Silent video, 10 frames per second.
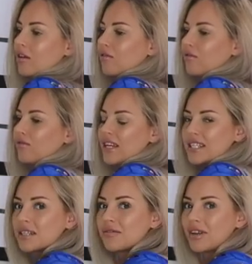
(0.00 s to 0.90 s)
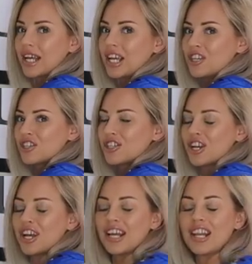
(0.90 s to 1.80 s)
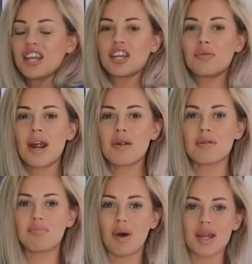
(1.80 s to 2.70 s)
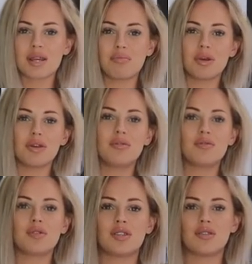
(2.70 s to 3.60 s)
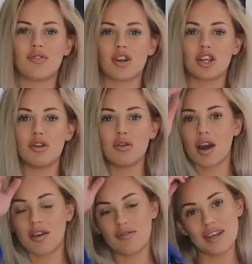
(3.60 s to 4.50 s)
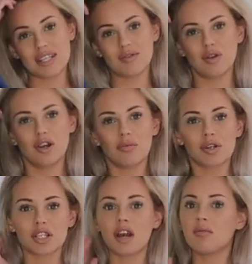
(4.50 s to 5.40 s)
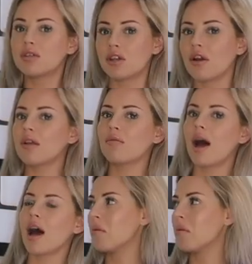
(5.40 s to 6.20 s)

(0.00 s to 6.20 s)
festival-ish. Like, you wear it with biker boots for a cute kind of festival look, which I would totally wear.